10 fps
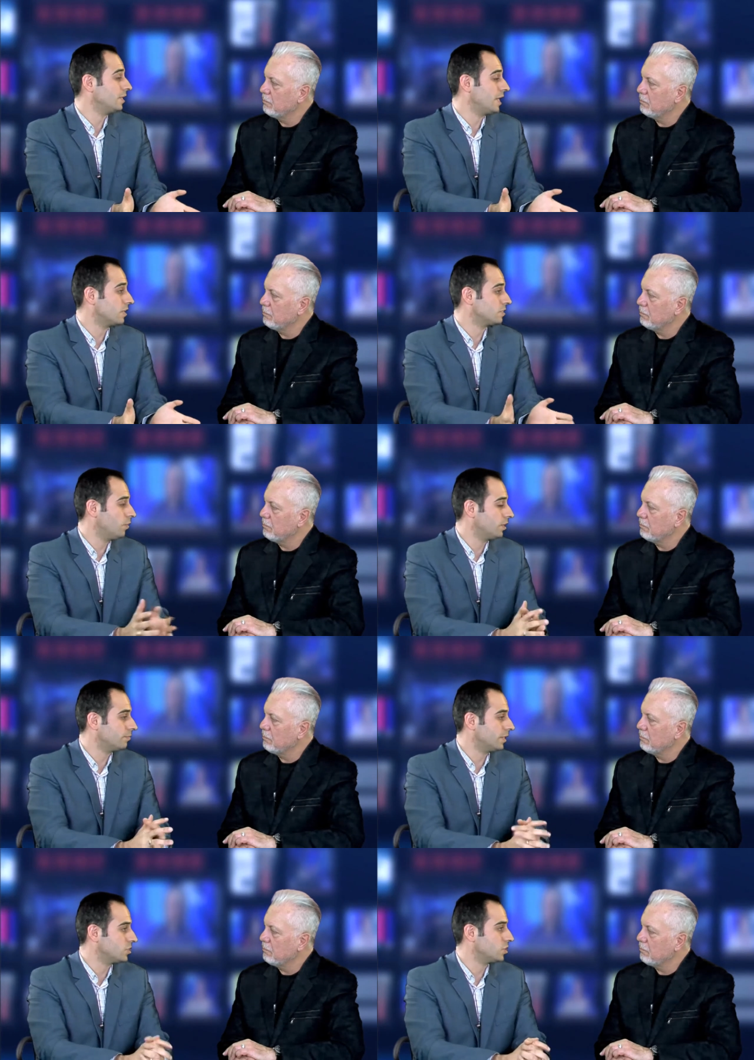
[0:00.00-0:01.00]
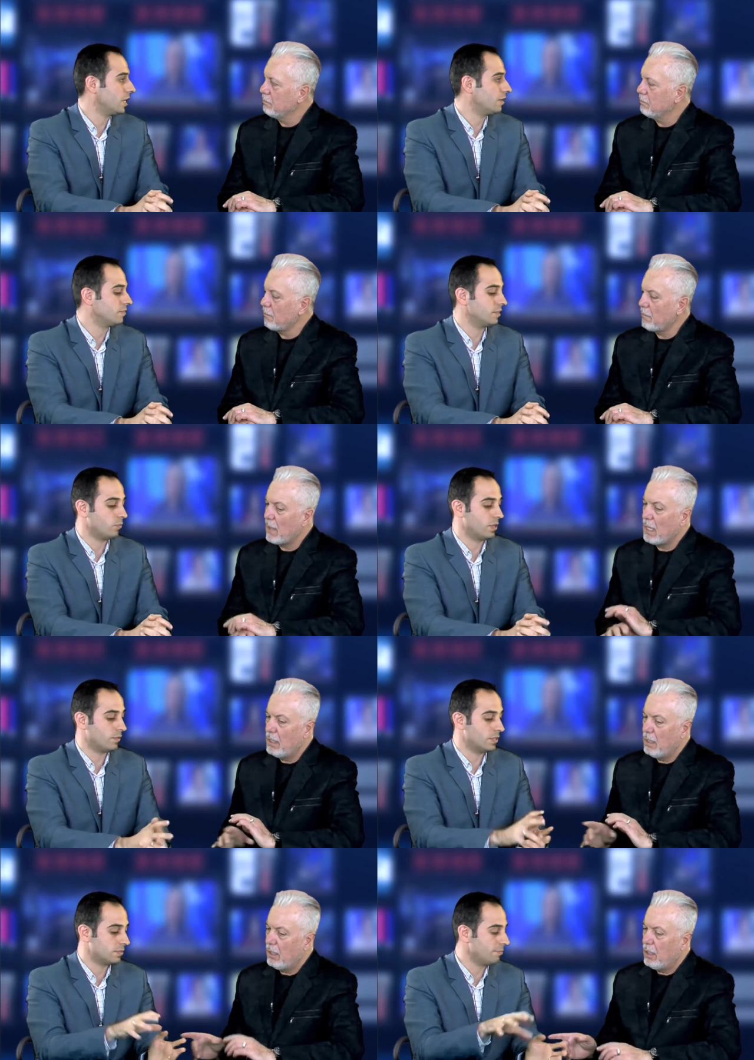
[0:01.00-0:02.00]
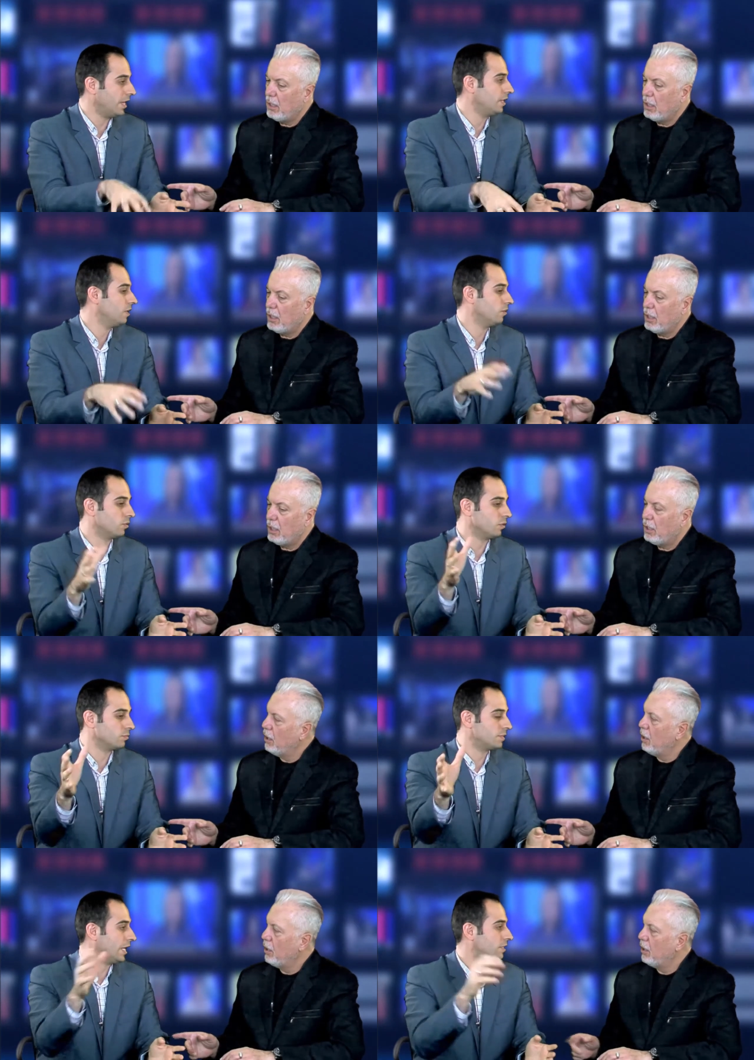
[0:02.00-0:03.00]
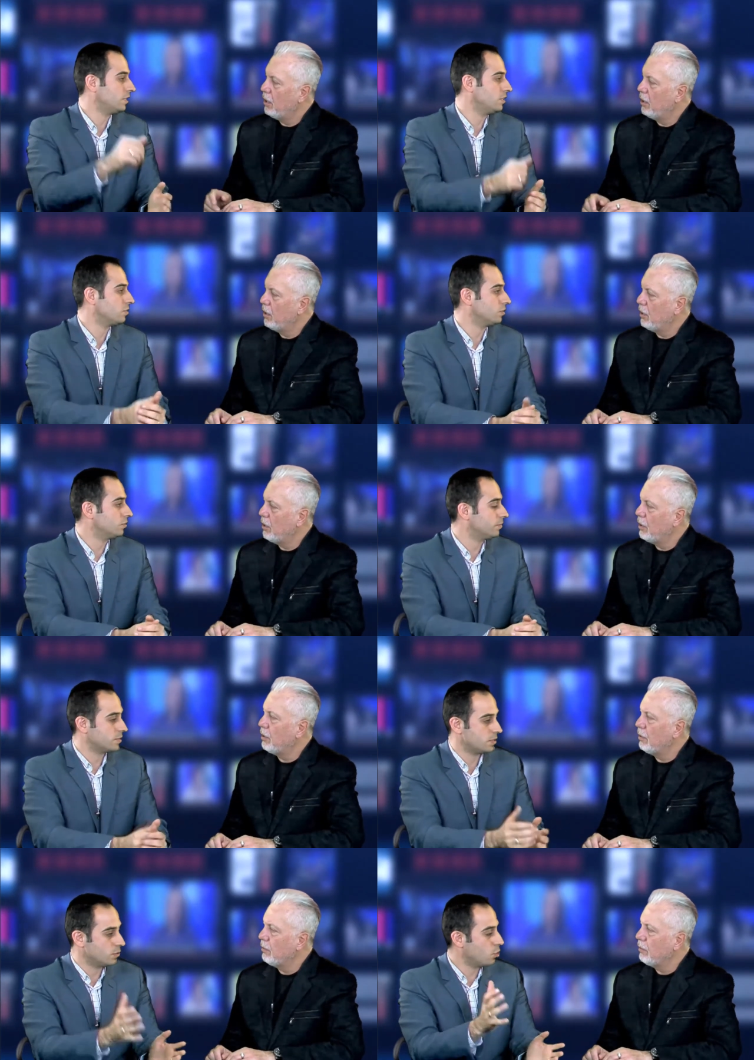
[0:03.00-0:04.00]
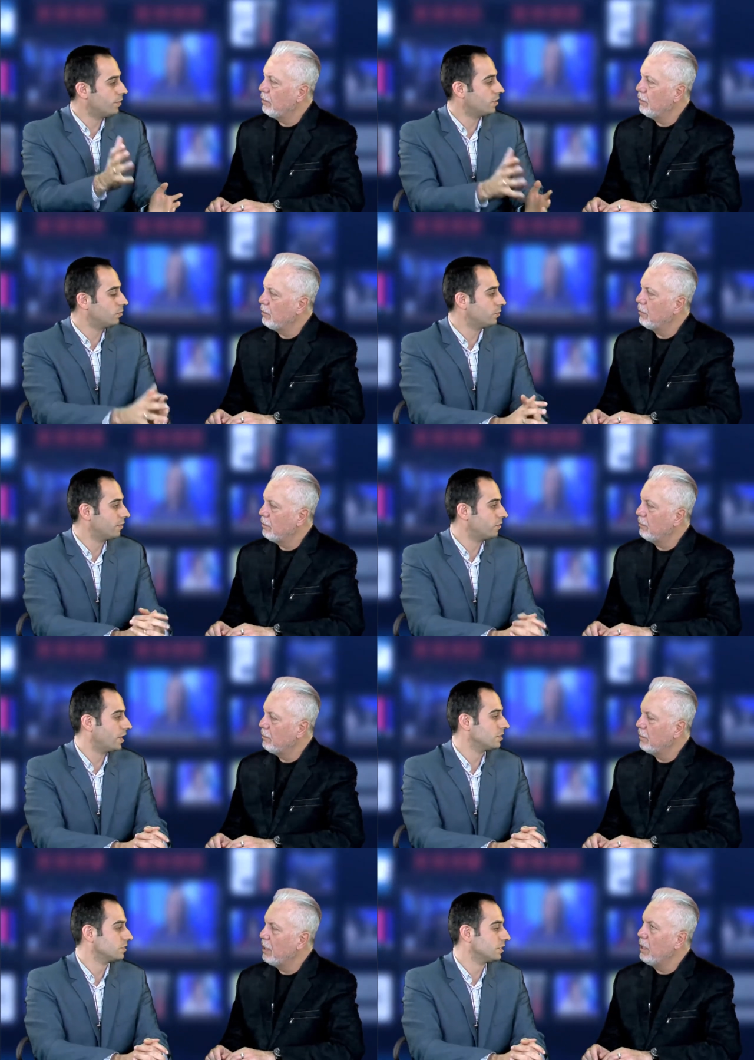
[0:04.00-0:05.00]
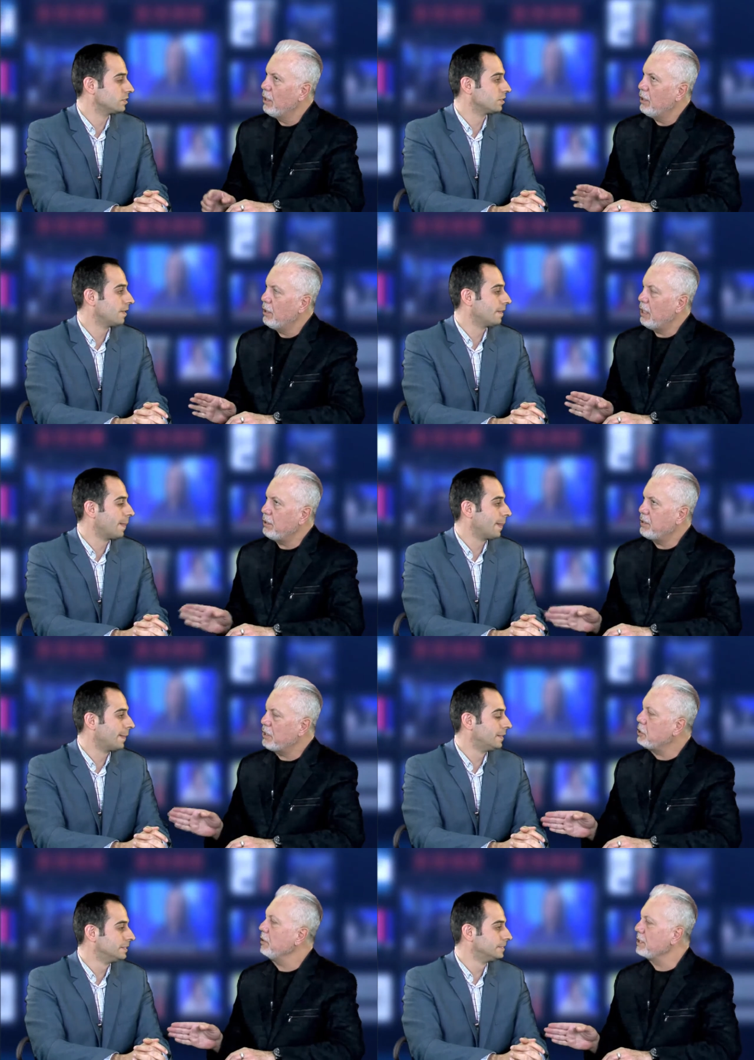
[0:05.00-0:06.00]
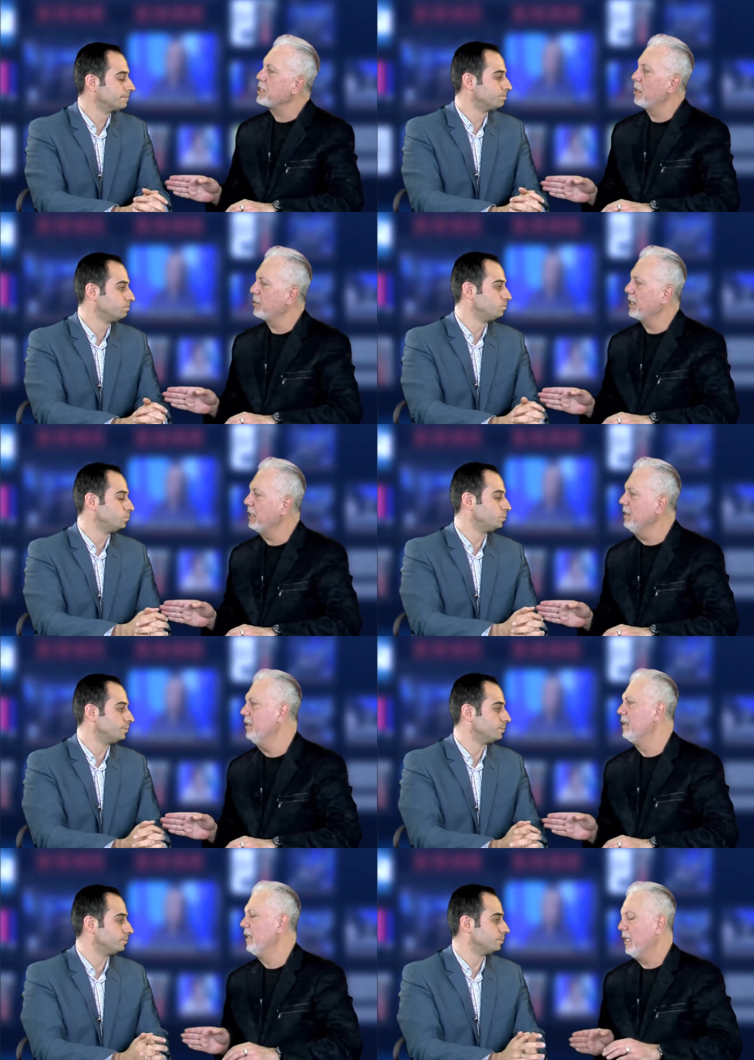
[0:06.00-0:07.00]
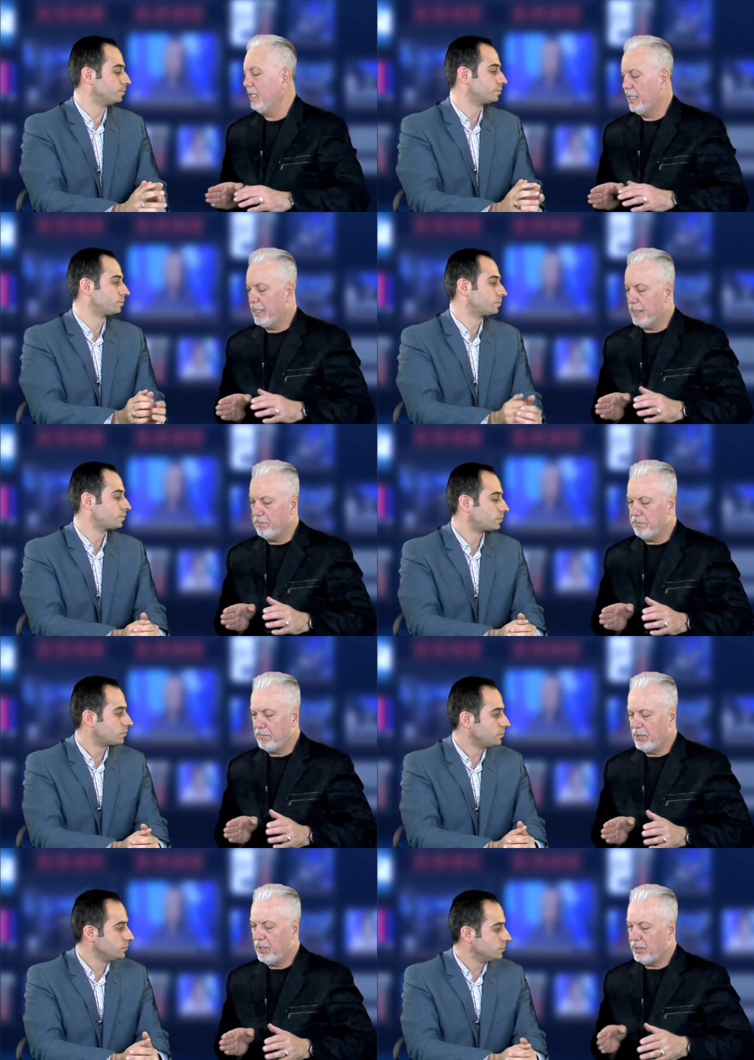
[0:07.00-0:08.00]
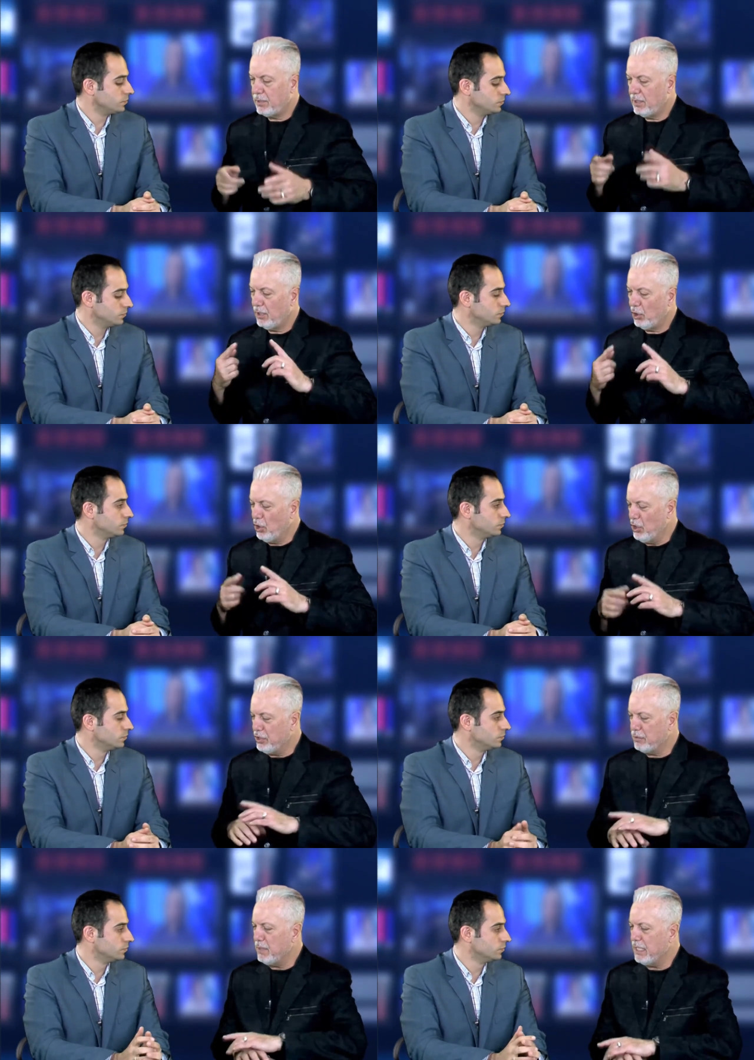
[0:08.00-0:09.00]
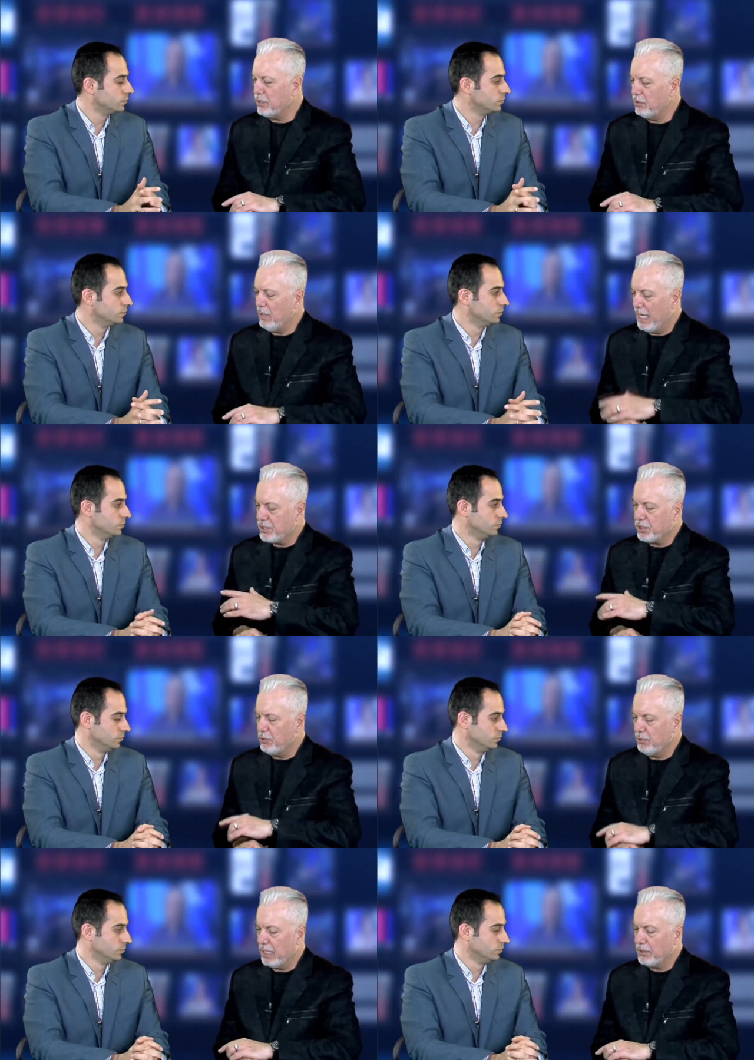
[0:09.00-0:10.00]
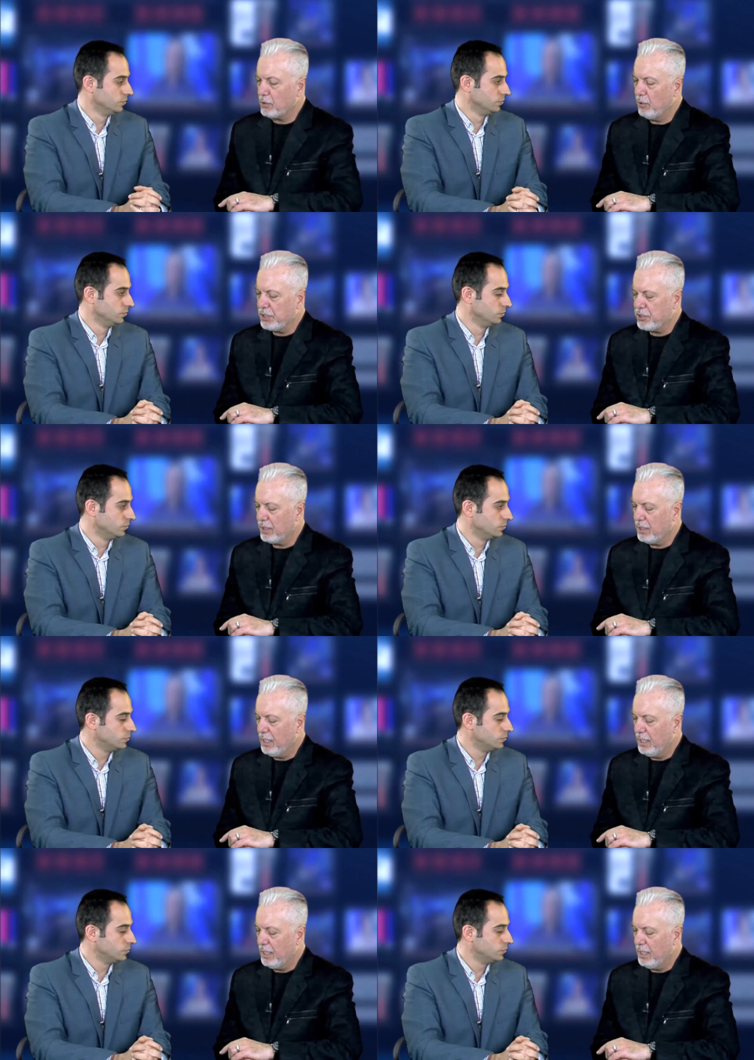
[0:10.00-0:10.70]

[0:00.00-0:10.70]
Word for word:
Speaker 1: now to what can be achieved, whether it's media or taxis or Uber or whatever else it is.
Speaker 2: Now, you touched on something mm. um, that alerted me to ask you another question,